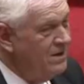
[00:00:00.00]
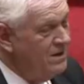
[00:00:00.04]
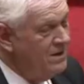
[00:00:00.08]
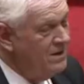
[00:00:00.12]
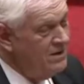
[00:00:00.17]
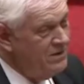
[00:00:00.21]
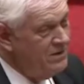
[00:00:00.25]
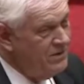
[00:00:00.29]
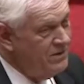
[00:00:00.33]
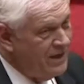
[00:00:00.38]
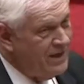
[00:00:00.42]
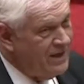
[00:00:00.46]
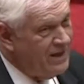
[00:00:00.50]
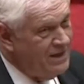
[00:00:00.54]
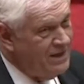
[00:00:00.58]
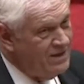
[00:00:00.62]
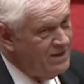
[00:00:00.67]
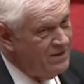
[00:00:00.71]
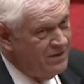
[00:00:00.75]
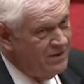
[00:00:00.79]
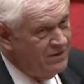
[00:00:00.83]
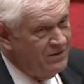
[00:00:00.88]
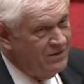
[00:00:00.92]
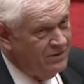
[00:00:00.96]

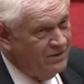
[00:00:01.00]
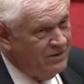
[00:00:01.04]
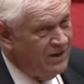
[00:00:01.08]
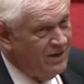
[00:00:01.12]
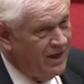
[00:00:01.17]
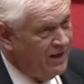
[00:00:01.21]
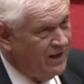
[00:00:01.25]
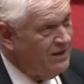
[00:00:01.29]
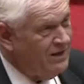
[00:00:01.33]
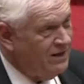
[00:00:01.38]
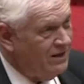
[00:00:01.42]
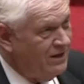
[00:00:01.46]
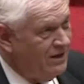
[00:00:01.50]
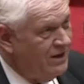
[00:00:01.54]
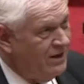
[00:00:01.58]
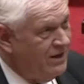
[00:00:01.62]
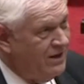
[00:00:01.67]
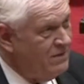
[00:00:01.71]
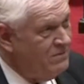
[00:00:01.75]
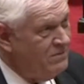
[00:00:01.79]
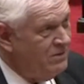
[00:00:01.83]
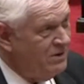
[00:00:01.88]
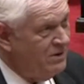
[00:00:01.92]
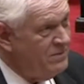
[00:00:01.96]
They're technically
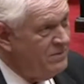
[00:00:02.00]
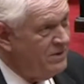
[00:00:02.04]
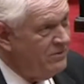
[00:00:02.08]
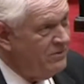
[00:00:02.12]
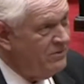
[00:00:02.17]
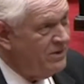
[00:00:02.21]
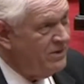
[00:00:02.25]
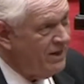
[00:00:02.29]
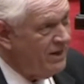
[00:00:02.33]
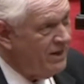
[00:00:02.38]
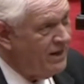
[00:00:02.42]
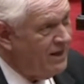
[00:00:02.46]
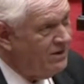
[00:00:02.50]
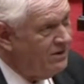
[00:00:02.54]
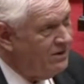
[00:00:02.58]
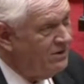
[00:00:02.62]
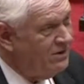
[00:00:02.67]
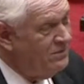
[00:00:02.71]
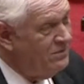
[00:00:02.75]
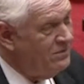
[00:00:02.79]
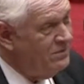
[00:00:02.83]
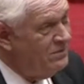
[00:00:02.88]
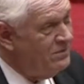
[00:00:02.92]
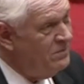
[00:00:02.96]
able to be
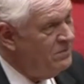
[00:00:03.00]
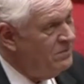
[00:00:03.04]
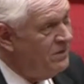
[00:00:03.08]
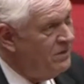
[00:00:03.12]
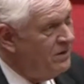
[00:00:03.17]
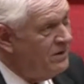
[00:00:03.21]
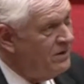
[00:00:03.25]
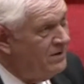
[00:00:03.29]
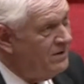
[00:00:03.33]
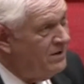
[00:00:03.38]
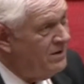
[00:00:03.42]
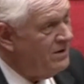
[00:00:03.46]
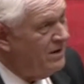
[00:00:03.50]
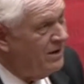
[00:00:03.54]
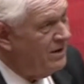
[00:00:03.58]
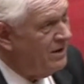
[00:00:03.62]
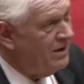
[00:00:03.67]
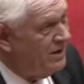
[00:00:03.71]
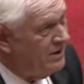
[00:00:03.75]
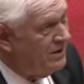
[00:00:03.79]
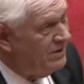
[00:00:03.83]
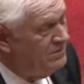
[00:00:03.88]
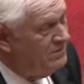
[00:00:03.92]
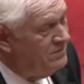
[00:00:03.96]
recycled, but
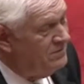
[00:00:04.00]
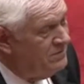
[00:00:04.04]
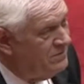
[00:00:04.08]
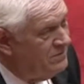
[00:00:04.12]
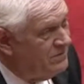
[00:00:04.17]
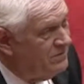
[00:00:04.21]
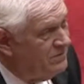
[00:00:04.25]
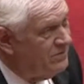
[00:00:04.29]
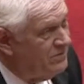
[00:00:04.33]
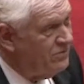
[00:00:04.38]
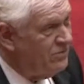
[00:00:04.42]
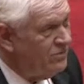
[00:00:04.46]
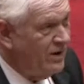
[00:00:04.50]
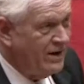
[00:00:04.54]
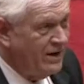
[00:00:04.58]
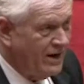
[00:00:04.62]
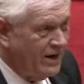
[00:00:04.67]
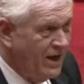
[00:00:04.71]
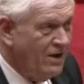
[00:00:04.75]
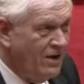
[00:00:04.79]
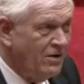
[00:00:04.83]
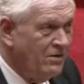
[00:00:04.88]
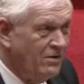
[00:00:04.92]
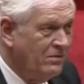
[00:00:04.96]
right
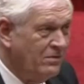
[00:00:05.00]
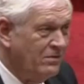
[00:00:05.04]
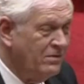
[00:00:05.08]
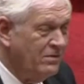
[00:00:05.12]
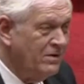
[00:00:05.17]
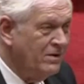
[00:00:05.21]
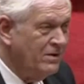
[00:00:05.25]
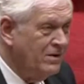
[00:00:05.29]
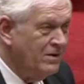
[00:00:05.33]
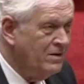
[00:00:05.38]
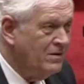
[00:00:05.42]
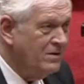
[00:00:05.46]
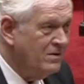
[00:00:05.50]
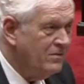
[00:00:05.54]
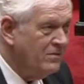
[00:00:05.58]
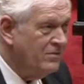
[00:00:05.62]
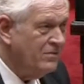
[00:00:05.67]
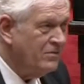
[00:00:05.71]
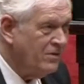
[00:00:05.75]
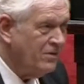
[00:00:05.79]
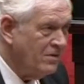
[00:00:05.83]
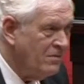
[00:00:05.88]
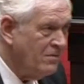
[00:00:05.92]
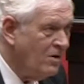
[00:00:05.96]
now,
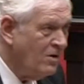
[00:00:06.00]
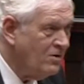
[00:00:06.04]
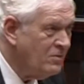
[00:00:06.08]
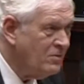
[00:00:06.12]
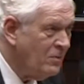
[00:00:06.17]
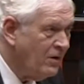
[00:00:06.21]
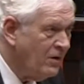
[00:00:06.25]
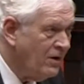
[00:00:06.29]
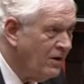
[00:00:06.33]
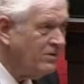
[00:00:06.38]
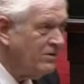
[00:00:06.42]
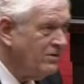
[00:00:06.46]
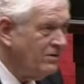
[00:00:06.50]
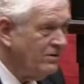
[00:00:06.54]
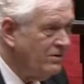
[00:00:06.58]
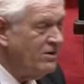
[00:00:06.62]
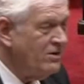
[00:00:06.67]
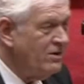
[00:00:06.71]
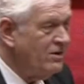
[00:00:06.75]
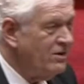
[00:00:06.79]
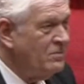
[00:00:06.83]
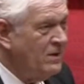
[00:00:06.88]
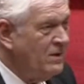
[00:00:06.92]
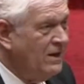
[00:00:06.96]
for the most part, they're
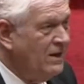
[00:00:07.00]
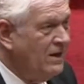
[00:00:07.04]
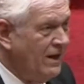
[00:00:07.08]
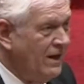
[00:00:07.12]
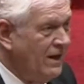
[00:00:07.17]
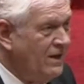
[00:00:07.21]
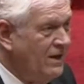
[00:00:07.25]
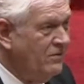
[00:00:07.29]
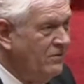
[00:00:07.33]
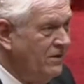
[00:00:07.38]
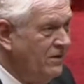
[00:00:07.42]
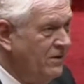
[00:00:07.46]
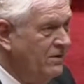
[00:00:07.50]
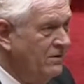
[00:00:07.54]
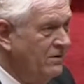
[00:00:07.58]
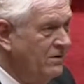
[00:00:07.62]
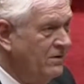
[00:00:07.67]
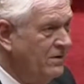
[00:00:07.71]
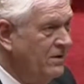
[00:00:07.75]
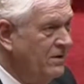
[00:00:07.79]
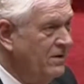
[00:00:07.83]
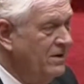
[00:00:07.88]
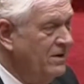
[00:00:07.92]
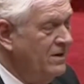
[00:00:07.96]
just being landfilled.
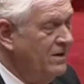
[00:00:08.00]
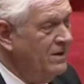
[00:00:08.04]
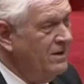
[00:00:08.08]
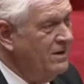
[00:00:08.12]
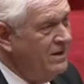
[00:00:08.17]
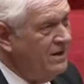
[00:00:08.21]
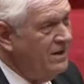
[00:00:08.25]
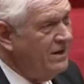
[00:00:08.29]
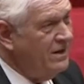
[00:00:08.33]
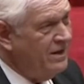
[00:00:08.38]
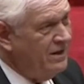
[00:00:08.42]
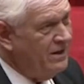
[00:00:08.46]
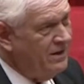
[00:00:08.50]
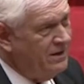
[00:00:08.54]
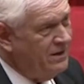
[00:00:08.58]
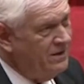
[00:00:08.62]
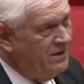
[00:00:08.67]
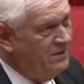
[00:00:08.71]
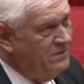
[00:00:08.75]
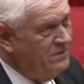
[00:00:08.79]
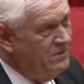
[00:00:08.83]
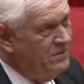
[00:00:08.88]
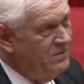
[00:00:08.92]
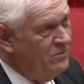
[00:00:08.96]

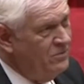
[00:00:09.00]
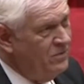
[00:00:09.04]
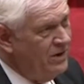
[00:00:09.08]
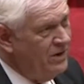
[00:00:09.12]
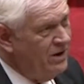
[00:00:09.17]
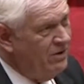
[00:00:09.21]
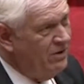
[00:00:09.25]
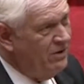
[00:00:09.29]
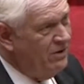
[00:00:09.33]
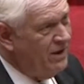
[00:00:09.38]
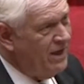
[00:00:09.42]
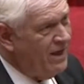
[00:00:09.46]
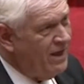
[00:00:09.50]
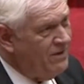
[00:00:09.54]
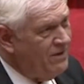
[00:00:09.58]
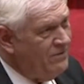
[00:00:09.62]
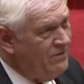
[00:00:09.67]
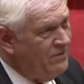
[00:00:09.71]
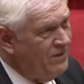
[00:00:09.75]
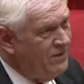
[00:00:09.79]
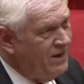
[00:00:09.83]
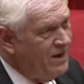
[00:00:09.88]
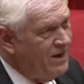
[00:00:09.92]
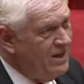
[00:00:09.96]
We don't
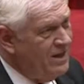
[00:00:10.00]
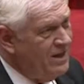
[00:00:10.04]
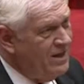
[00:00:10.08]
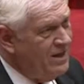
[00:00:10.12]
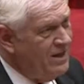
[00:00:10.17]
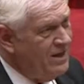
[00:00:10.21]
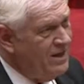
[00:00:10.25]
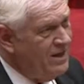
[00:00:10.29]
have any.